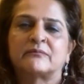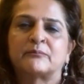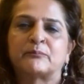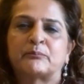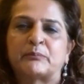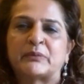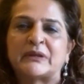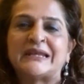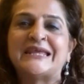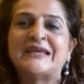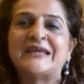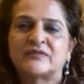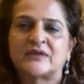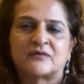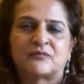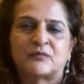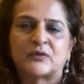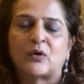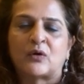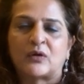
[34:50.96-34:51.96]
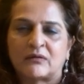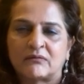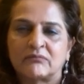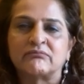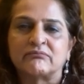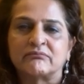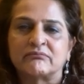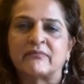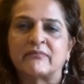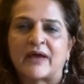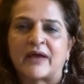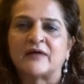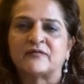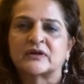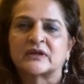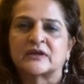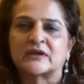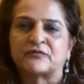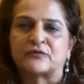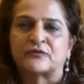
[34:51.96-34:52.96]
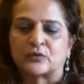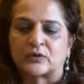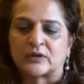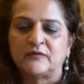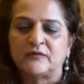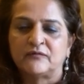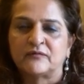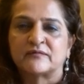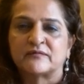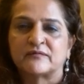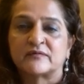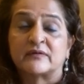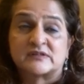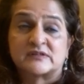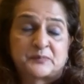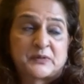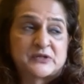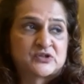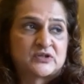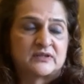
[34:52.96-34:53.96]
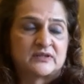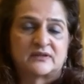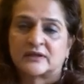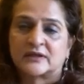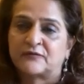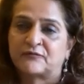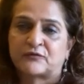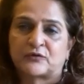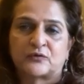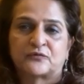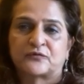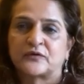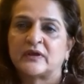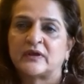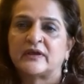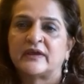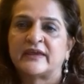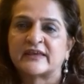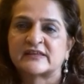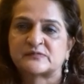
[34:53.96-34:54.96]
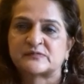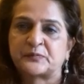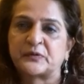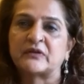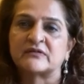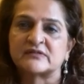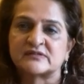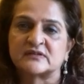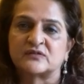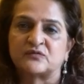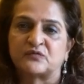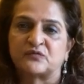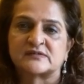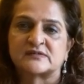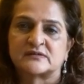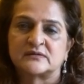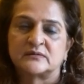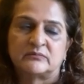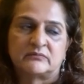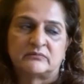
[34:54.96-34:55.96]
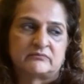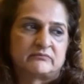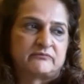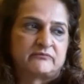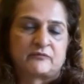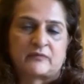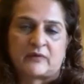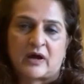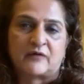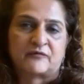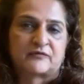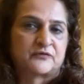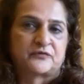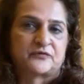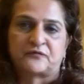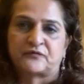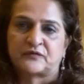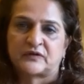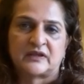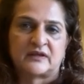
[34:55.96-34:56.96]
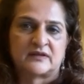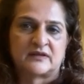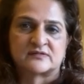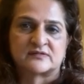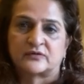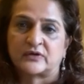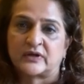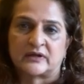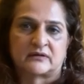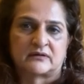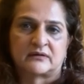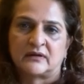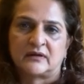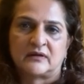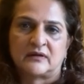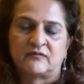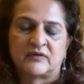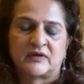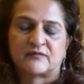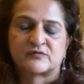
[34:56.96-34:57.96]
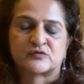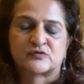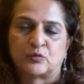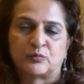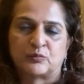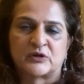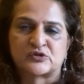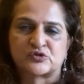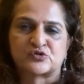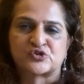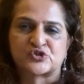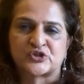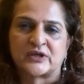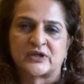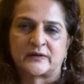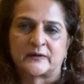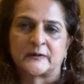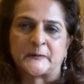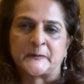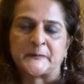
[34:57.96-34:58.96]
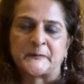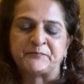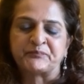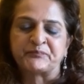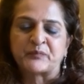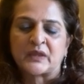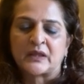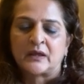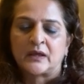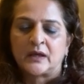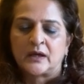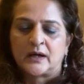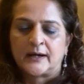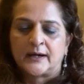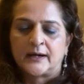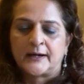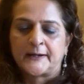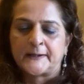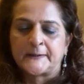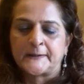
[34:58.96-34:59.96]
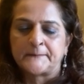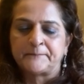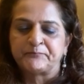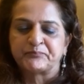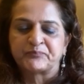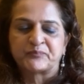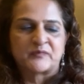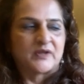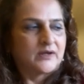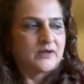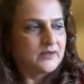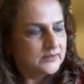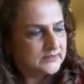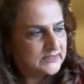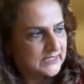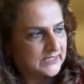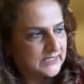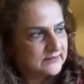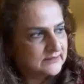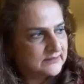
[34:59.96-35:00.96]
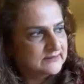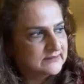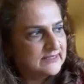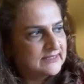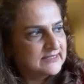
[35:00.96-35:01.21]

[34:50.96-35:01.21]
believe that we all have a gift to give, especially the gift of experience and wisdom. After 50 is great. We have so much to share. The other thing